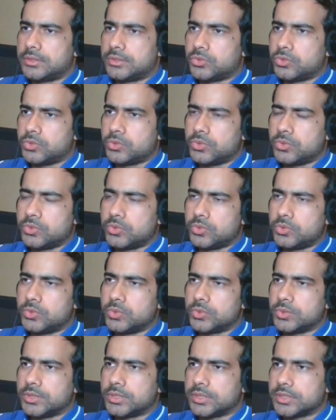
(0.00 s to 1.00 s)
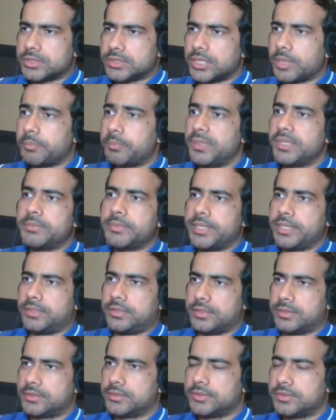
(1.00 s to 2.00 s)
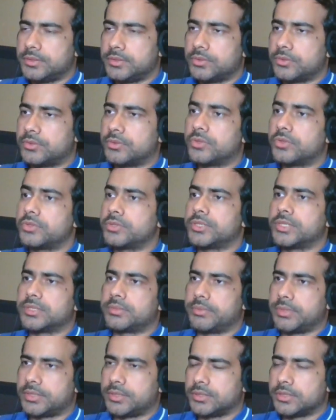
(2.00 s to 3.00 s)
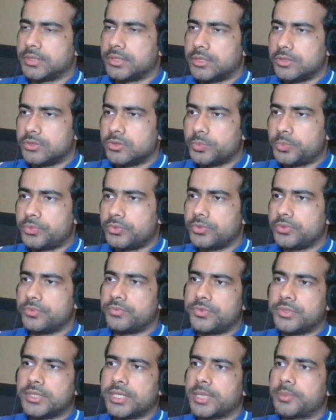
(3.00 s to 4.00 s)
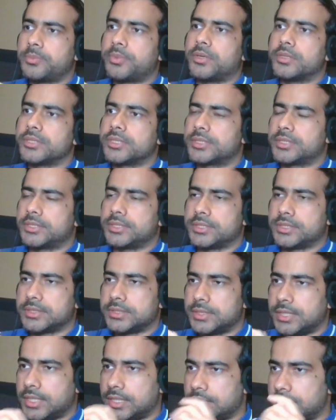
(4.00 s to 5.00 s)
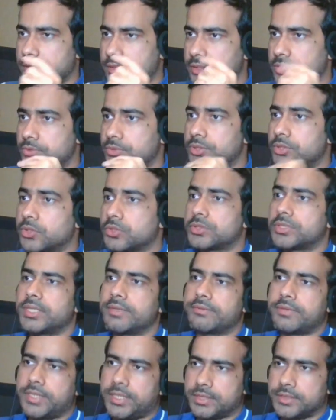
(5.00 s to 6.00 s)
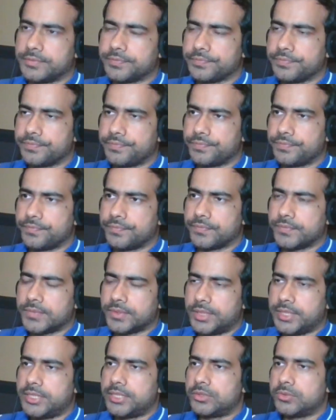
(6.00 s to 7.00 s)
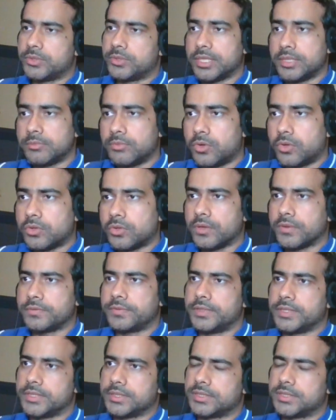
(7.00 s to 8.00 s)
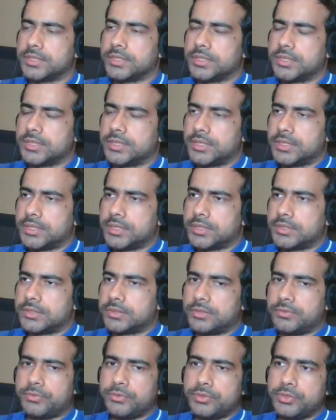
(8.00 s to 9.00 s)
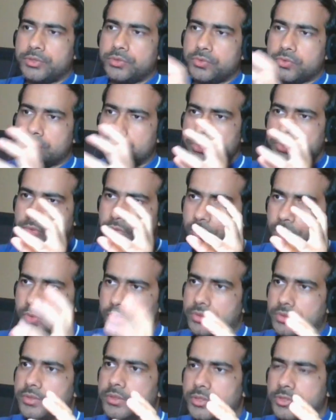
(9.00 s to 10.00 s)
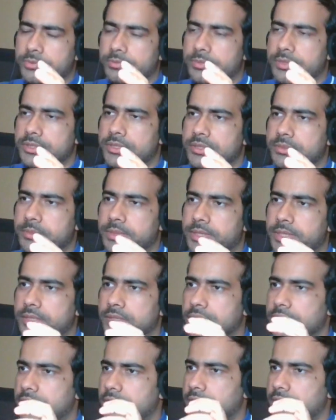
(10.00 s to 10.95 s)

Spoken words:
to supplement your own judgment, to prove the hypothesis that you yourself think, right? To gain more confidence. So if you use your own human judgment,